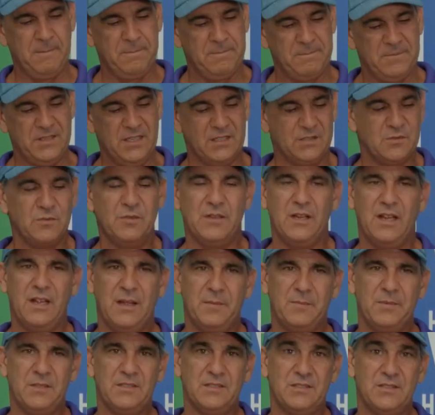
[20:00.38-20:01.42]
This one
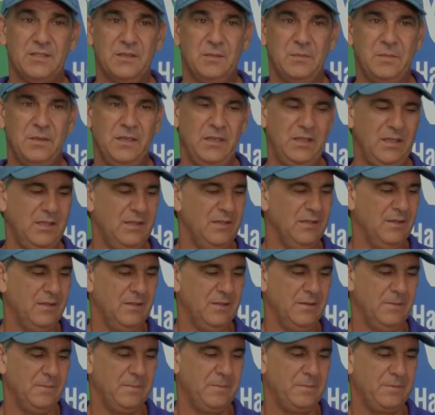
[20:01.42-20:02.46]
happens to be
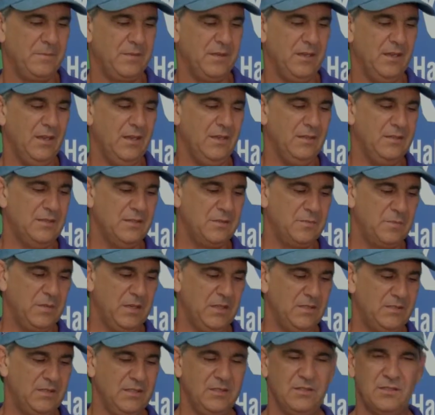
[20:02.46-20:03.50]
a
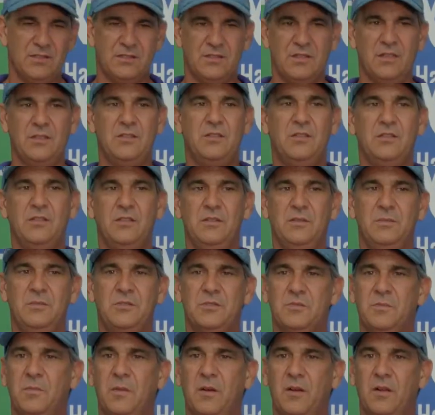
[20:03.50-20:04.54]
dispensing, just a tube,
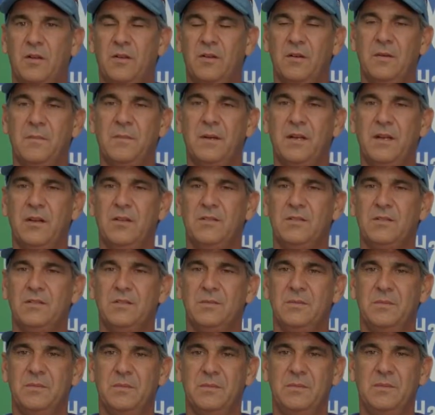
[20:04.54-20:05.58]
smaller
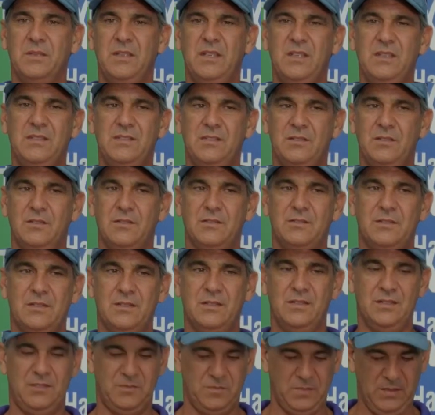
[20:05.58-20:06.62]
amount, easier to
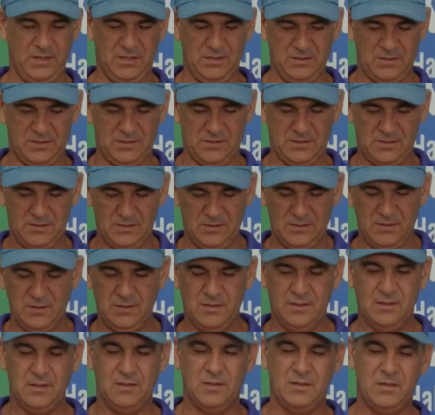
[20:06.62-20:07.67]
dispense.
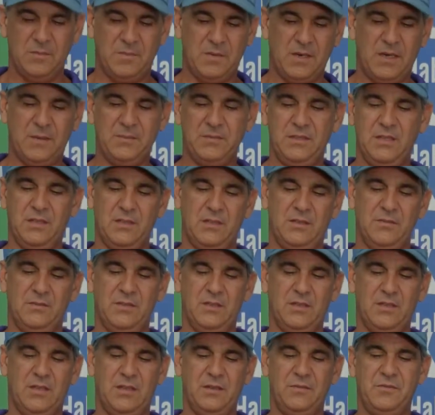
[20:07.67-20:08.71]
You pop the end of
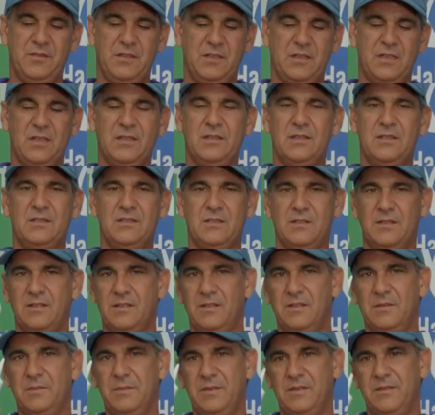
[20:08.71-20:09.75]
it off, you cut this on a
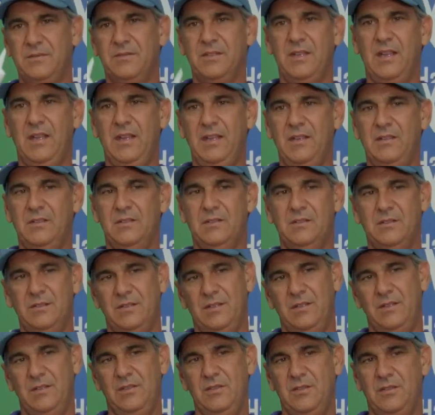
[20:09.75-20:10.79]
little bit of an angle,
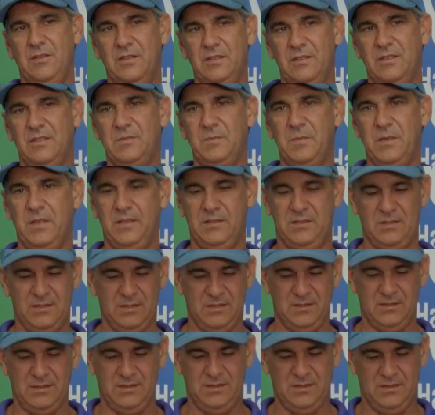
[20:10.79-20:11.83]
and you can dispense
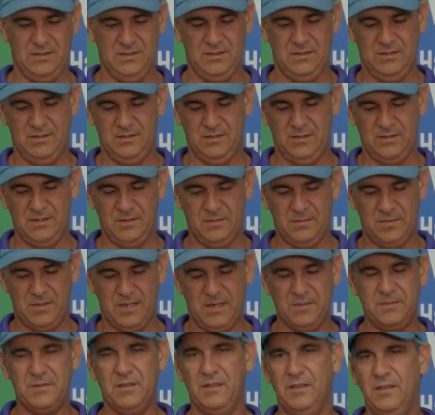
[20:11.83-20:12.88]
it, and then
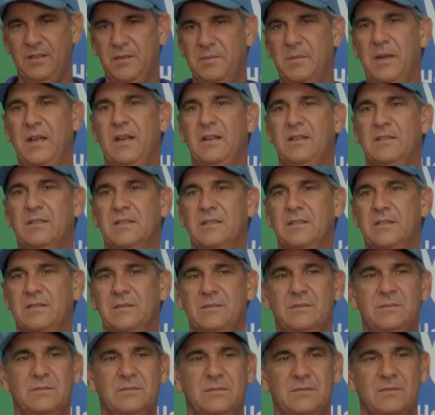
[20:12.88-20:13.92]
pop the lid back on,
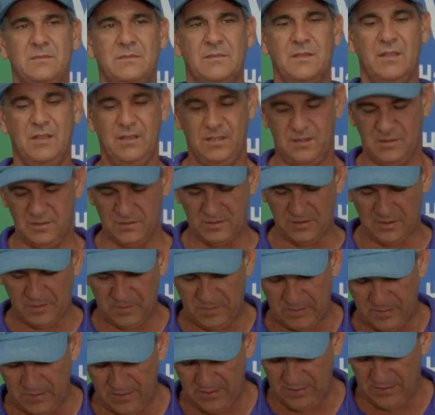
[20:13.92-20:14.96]
and it goes on
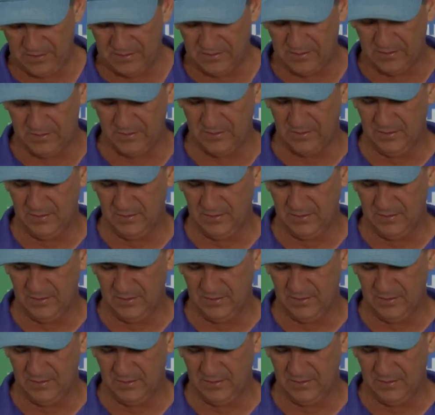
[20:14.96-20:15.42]
pretty easy.